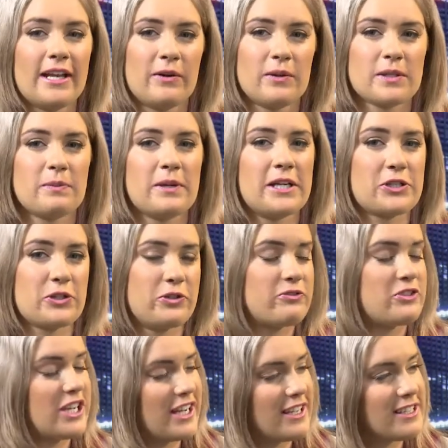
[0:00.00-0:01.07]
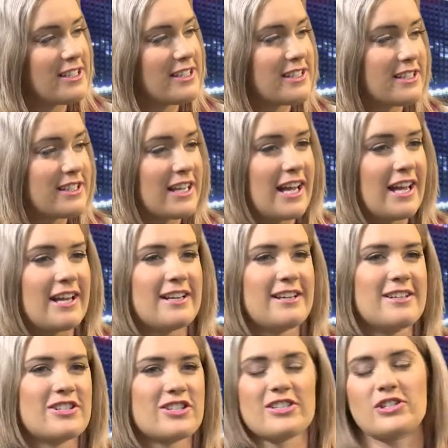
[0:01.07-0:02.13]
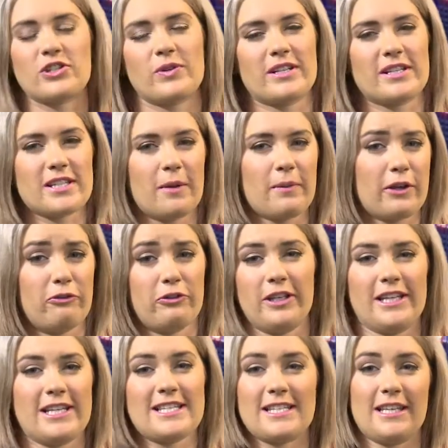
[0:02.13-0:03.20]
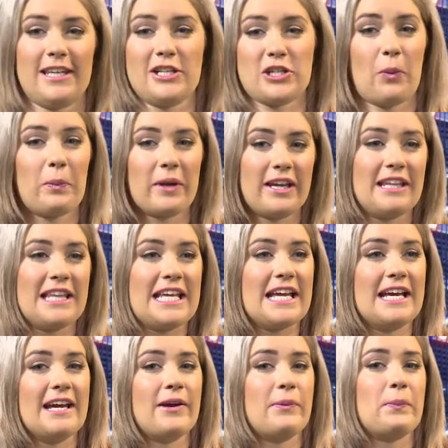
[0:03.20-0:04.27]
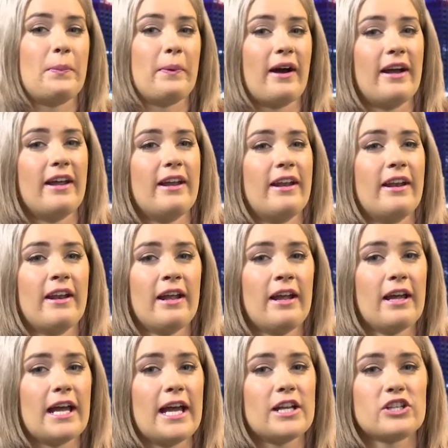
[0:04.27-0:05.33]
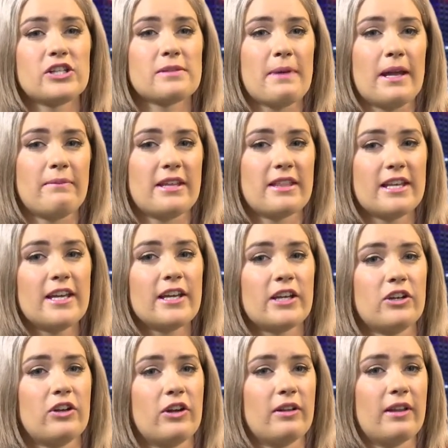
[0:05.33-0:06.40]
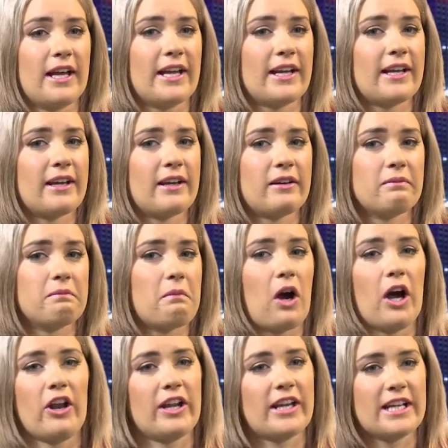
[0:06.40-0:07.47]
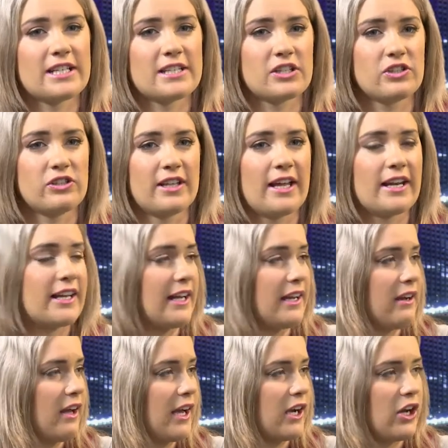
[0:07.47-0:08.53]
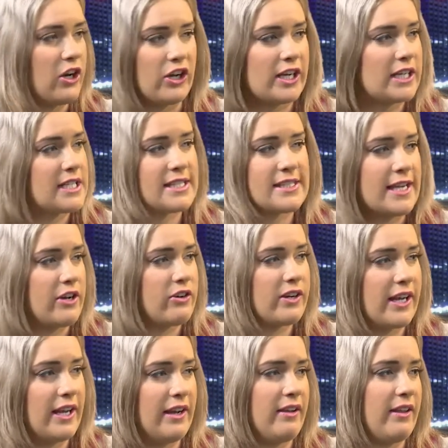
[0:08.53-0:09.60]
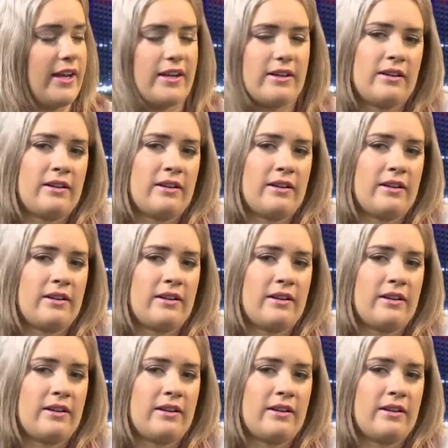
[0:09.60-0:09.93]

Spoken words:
it was a picture of Jess and just doing something really silly, jumping in the air, but it just made me think, you know, like I don't get to do that again. Like I don't get to see her again. Like,